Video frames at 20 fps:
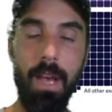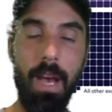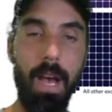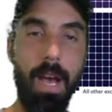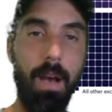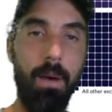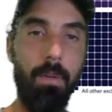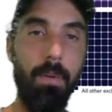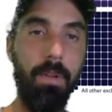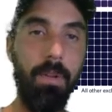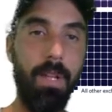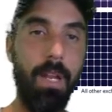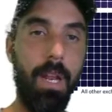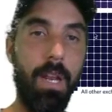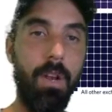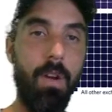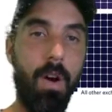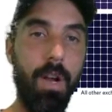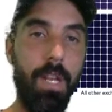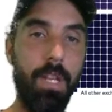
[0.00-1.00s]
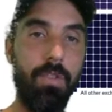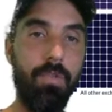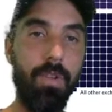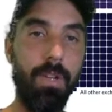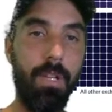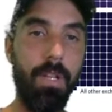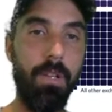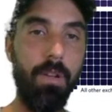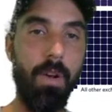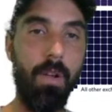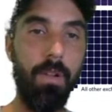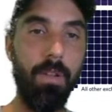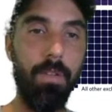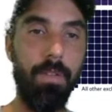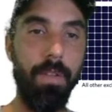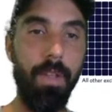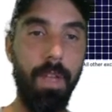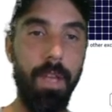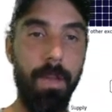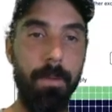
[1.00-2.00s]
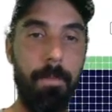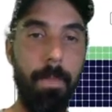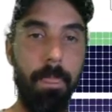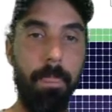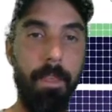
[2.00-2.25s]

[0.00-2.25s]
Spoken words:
We're looking at $90 trillion there.